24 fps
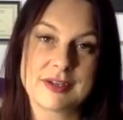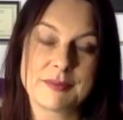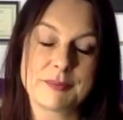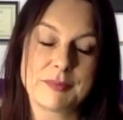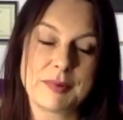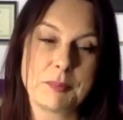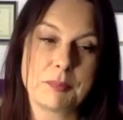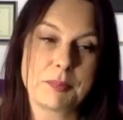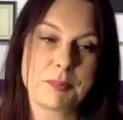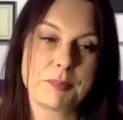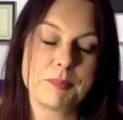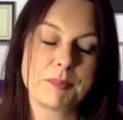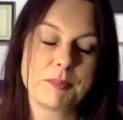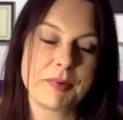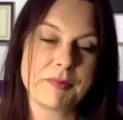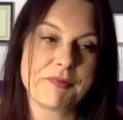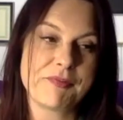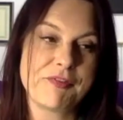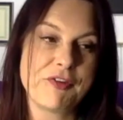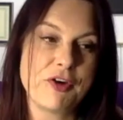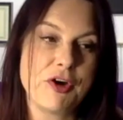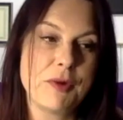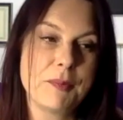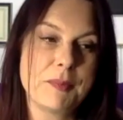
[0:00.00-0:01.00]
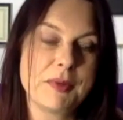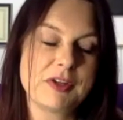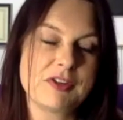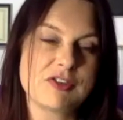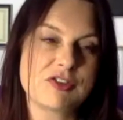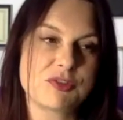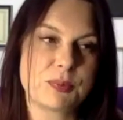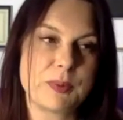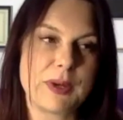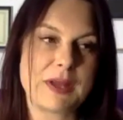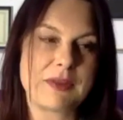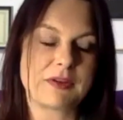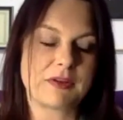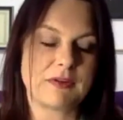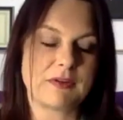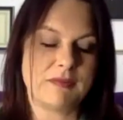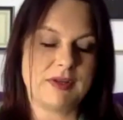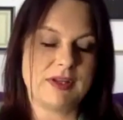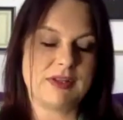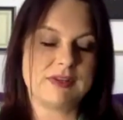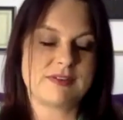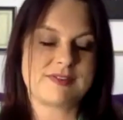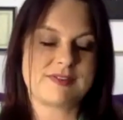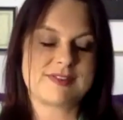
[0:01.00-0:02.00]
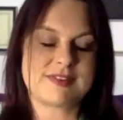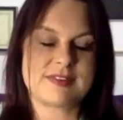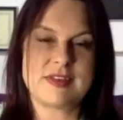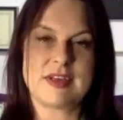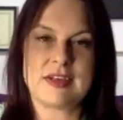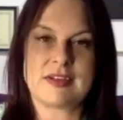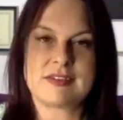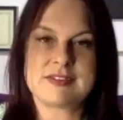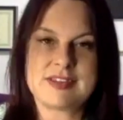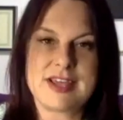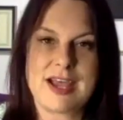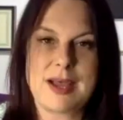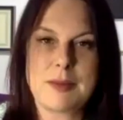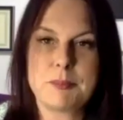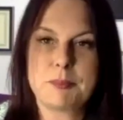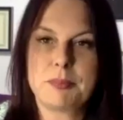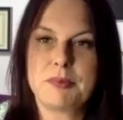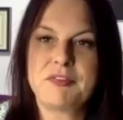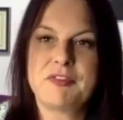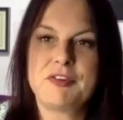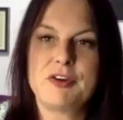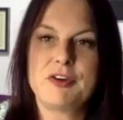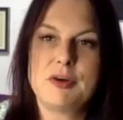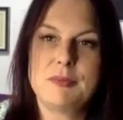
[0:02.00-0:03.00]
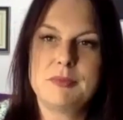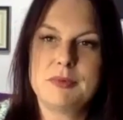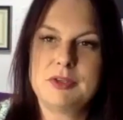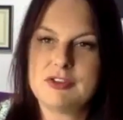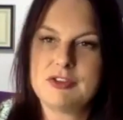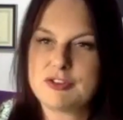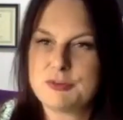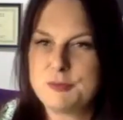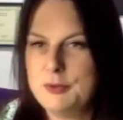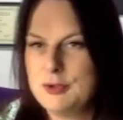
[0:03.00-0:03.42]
I mean, performance, whether it's exam performance,